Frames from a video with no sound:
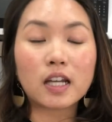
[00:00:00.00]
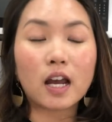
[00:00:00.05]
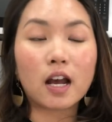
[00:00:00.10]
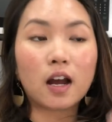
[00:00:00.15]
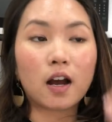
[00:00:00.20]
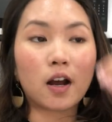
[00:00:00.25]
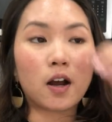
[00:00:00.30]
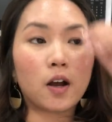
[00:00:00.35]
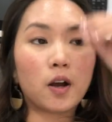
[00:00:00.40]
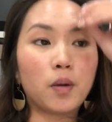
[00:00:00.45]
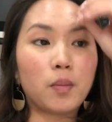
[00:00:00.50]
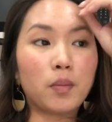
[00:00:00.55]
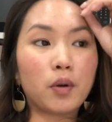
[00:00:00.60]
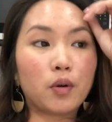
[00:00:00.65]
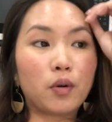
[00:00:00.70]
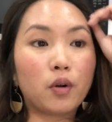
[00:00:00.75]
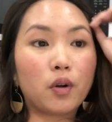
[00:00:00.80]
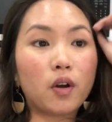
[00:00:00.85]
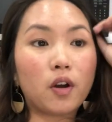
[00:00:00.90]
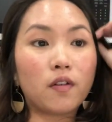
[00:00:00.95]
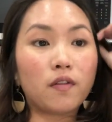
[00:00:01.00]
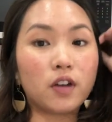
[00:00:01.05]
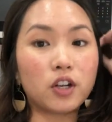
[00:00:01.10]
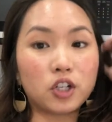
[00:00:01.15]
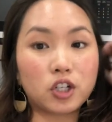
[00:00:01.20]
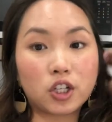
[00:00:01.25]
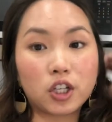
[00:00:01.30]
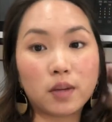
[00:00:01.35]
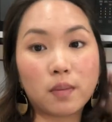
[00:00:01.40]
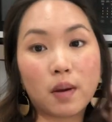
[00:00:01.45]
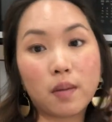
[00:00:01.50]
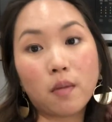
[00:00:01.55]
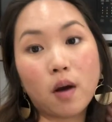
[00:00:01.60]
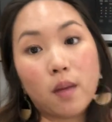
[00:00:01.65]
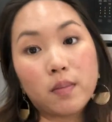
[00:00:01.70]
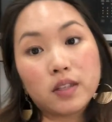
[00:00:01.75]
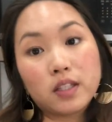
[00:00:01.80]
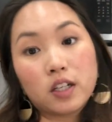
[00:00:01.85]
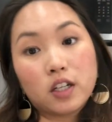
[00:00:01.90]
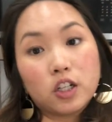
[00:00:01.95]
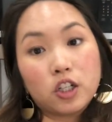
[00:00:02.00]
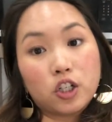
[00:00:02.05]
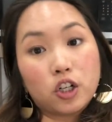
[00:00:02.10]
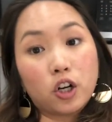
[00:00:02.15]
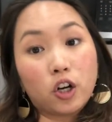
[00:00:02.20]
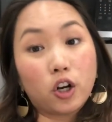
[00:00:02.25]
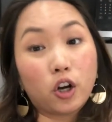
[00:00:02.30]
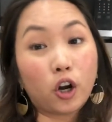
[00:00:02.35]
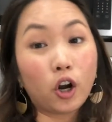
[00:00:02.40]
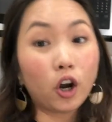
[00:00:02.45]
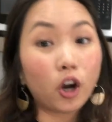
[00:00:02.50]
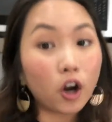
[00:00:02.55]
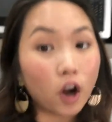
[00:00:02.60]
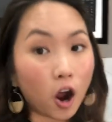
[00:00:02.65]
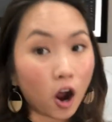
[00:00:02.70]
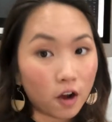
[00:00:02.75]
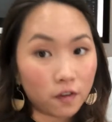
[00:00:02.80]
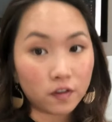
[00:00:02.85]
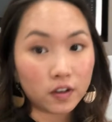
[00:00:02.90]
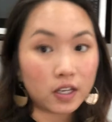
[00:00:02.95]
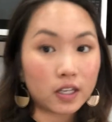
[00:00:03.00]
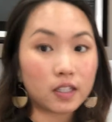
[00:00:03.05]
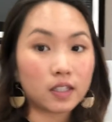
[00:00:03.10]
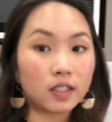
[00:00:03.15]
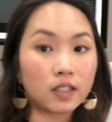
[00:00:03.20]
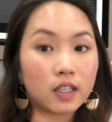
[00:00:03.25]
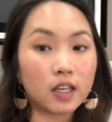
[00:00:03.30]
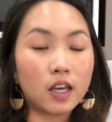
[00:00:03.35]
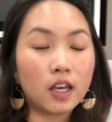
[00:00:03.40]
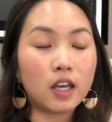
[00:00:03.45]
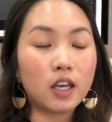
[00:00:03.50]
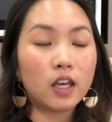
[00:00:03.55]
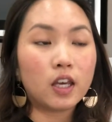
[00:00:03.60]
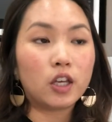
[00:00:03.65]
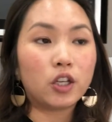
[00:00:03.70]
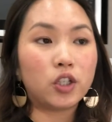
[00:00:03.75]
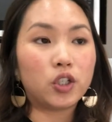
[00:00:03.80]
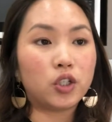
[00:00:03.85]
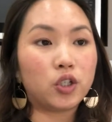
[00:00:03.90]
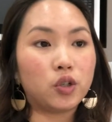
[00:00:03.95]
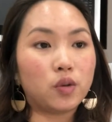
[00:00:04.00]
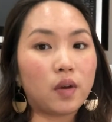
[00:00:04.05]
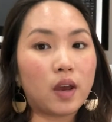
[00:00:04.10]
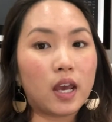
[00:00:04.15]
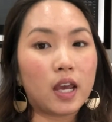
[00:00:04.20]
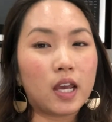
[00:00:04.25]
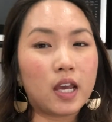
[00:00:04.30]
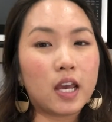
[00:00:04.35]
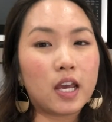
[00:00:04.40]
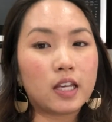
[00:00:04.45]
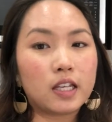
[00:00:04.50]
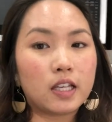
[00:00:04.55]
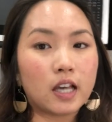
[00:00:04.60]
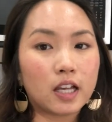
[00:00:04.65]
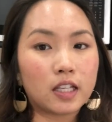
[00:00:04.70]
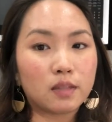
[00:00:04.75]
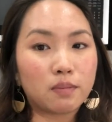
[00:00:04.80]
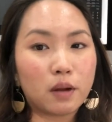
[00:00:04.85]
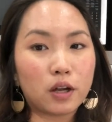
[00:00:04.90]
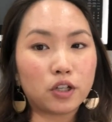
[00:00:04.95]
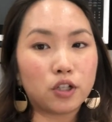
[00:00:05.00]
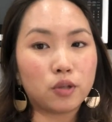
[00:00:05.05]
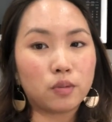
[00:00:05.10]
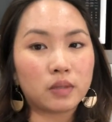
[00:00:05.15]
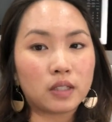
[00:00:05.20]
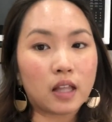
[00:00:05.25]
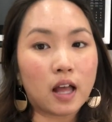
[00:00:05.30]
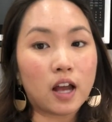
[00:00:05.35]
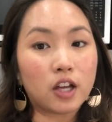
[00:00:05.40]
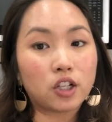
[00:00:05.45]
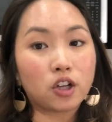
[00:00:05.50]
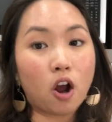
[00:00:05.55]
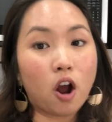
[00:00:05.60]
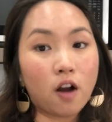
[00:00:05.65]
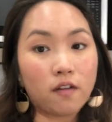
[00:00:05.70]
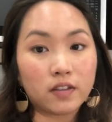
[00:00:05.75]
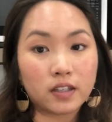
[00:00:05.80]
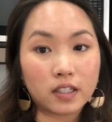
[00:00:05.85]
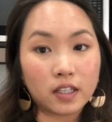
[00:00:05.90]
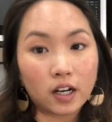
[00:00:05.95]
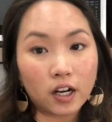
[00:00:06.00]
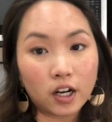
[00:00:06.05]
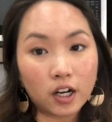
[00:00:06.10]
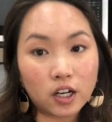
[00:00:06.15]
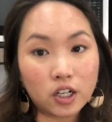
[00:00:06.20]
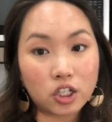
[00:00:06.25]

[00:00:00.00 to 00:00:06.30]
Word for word: Um, eventually my mom is gonna turn her office into a guest bedroom slash office area.